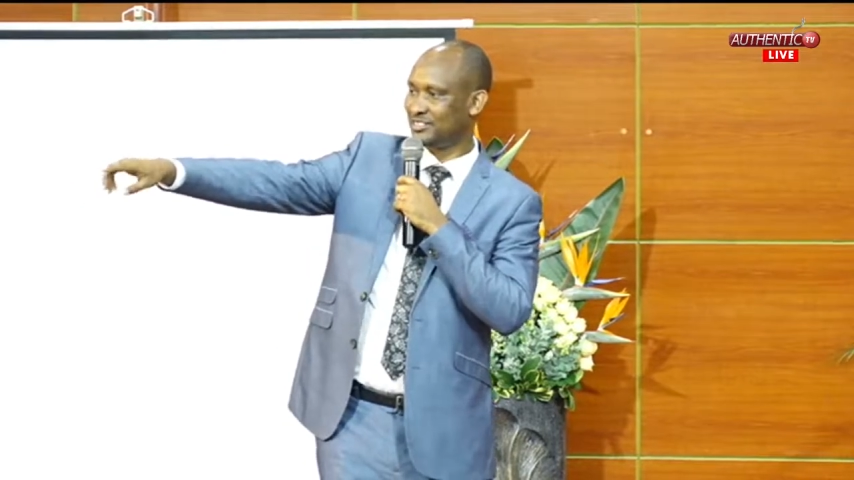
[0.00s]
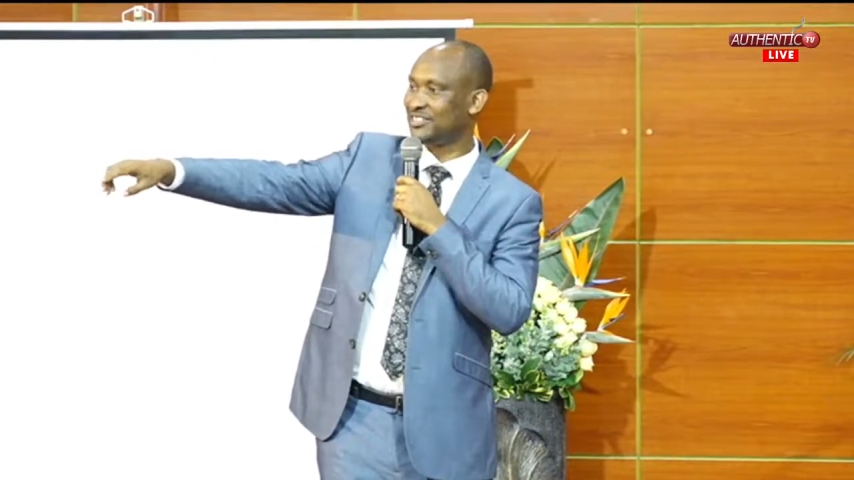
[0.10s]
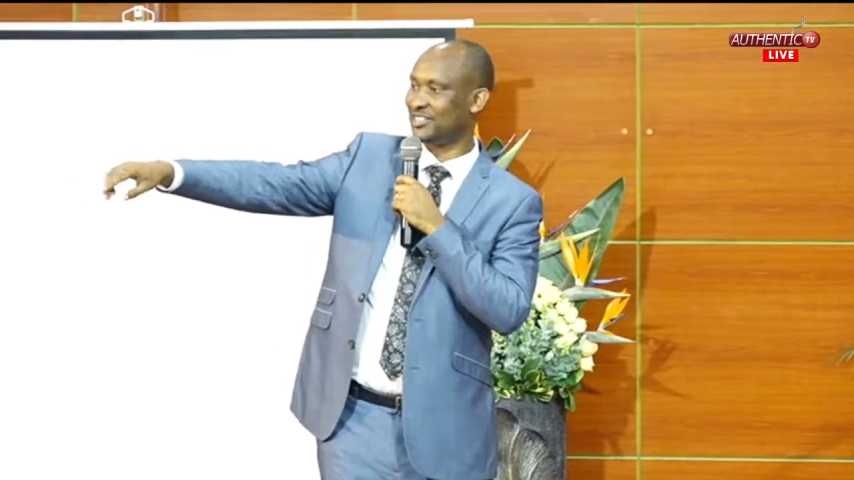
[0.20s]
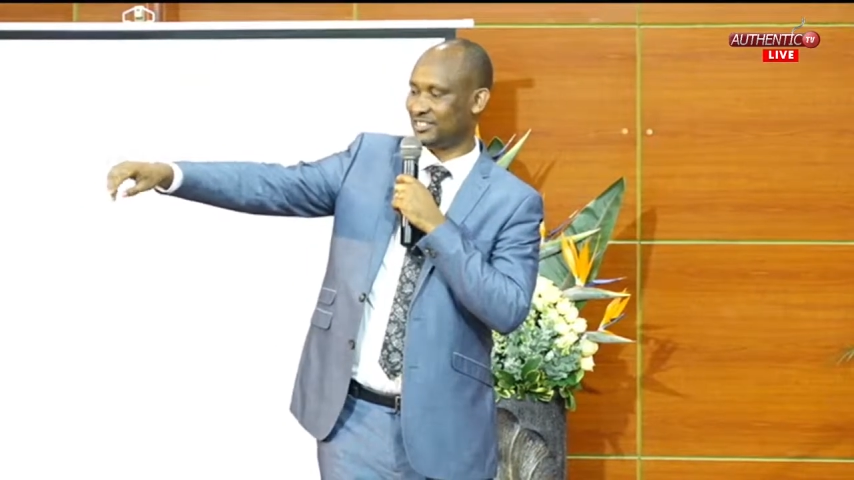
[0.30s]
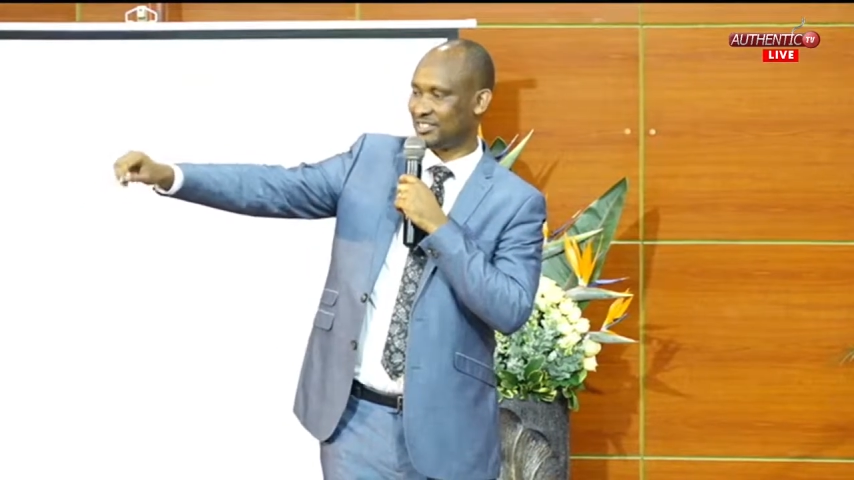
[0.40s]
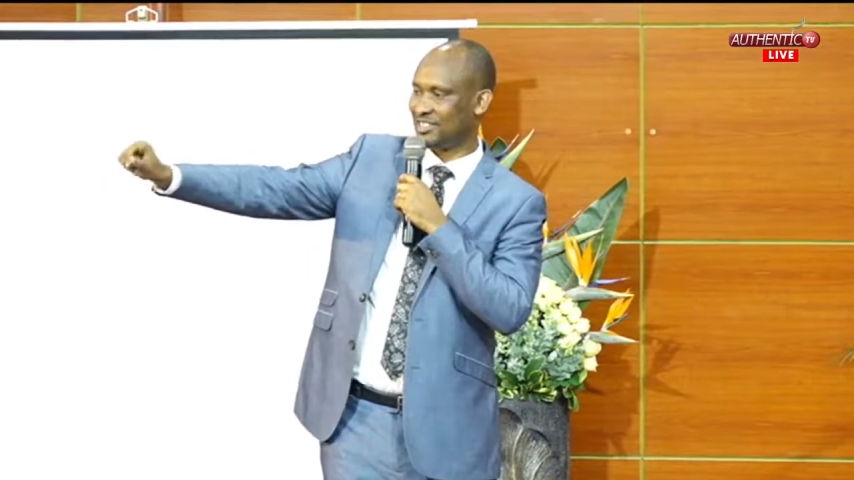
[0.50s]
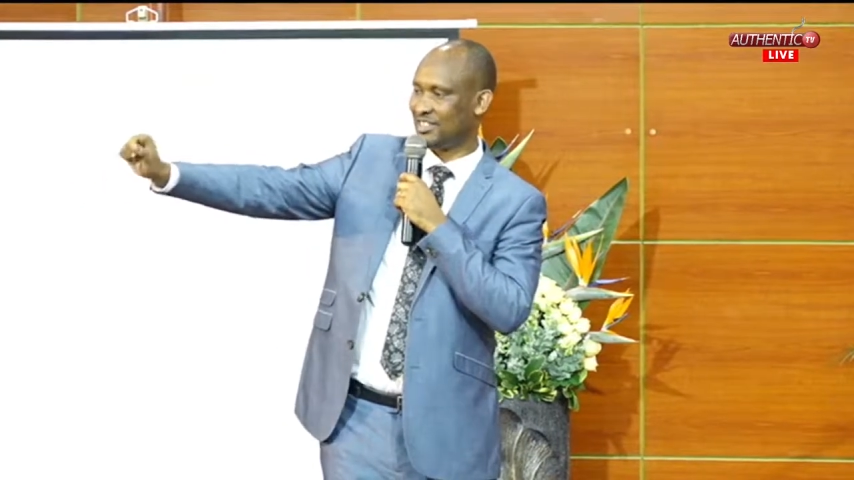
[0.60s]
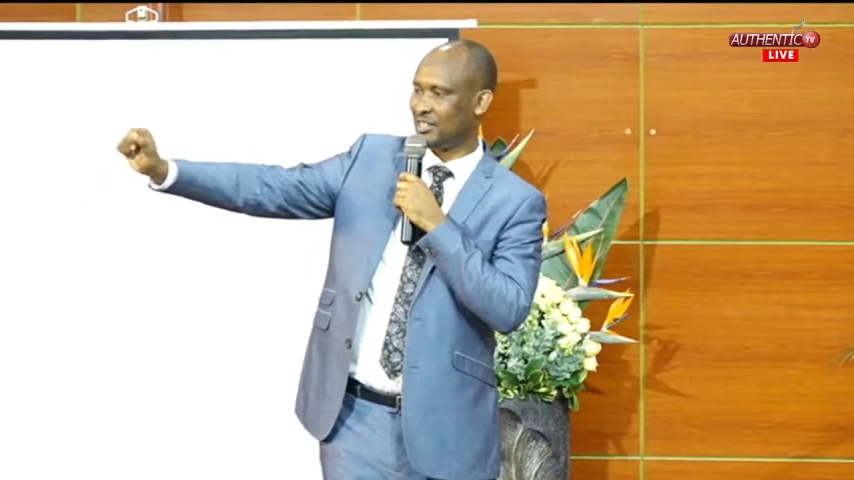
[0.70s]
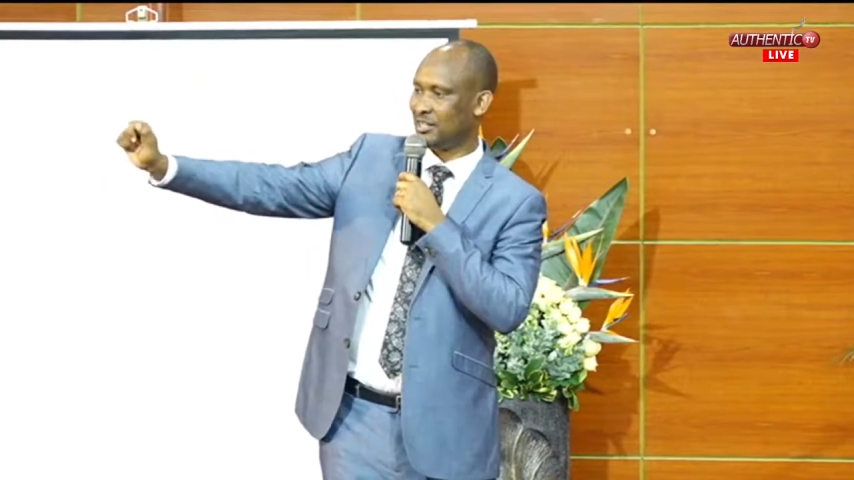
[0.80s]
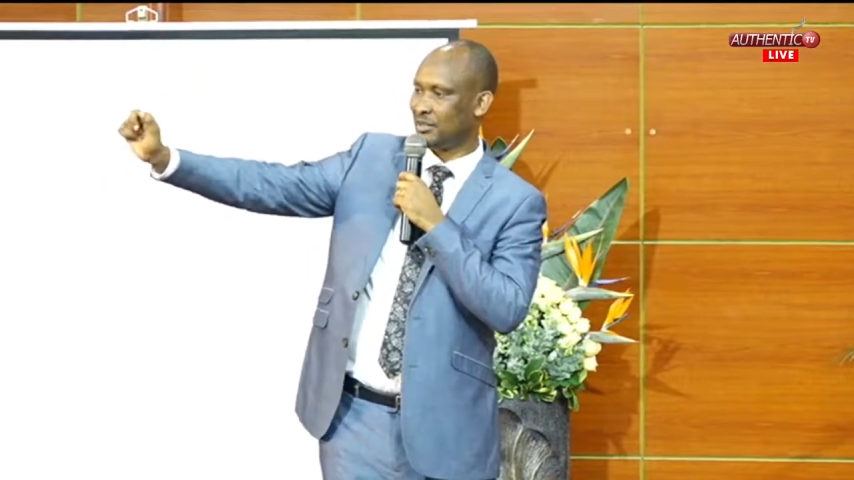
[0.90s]
Yes.
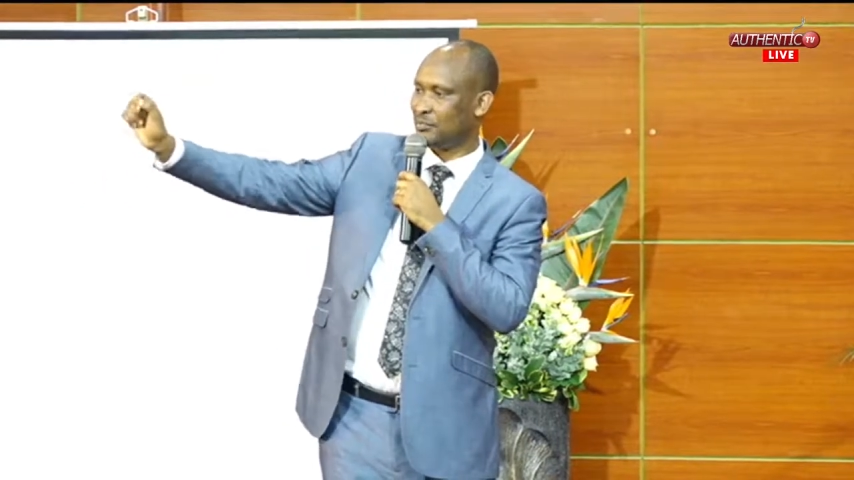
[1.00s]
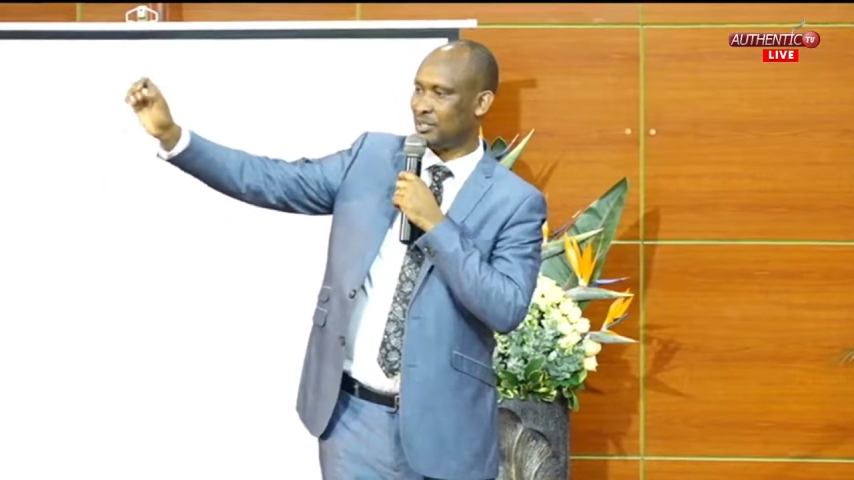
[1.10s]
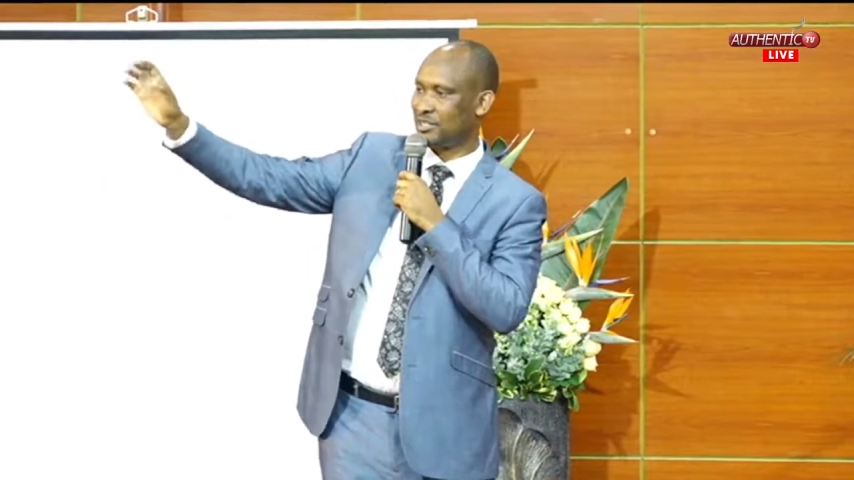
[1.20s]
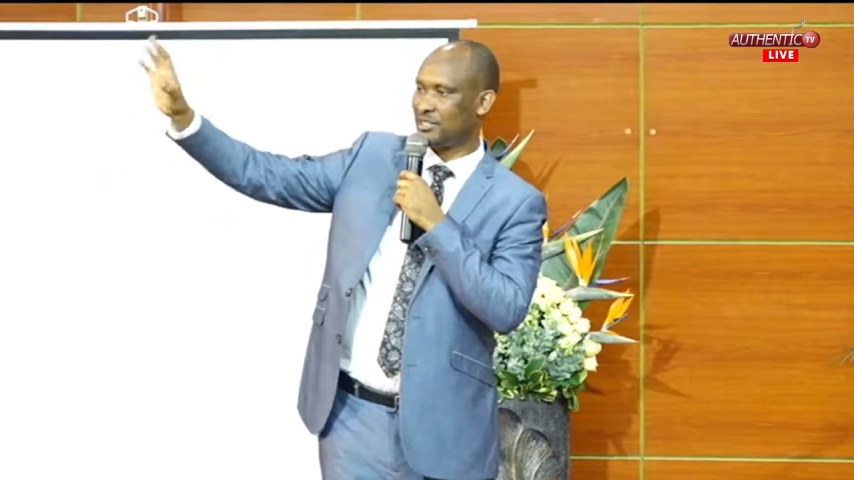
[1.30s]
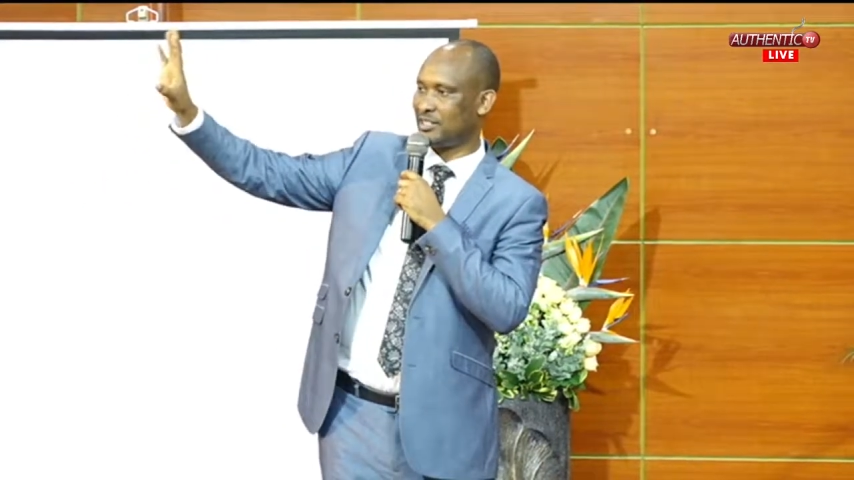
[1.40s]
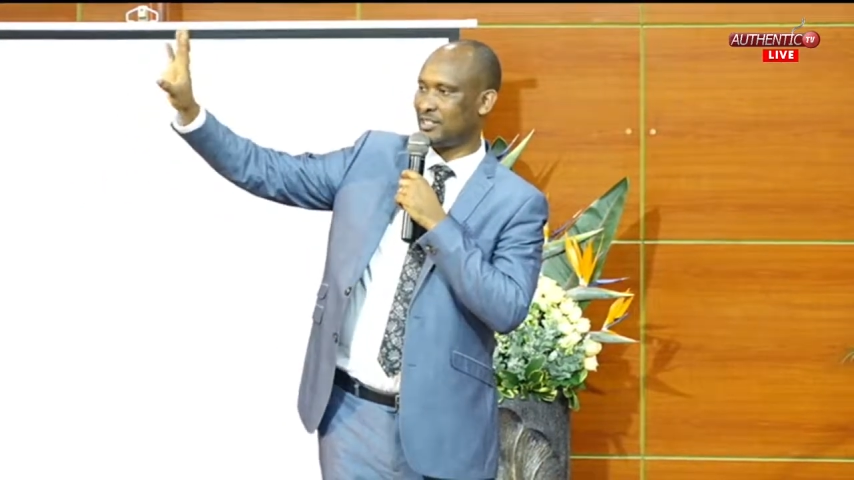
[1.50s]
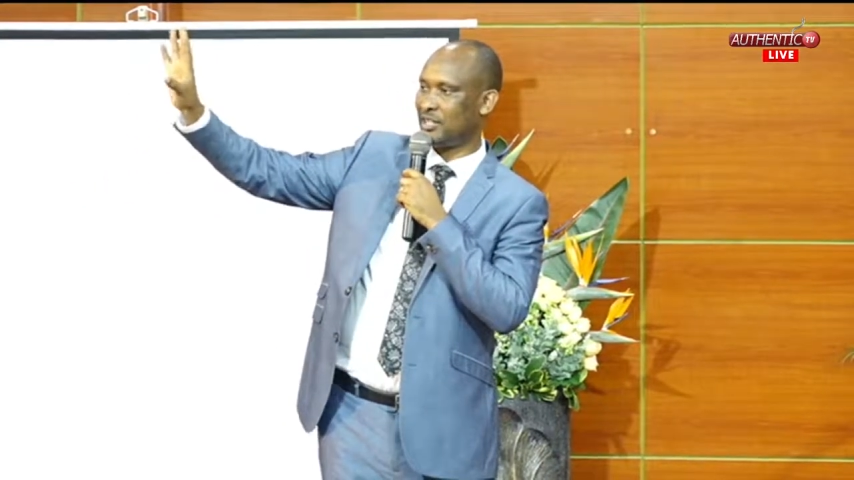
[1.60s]
Pasi.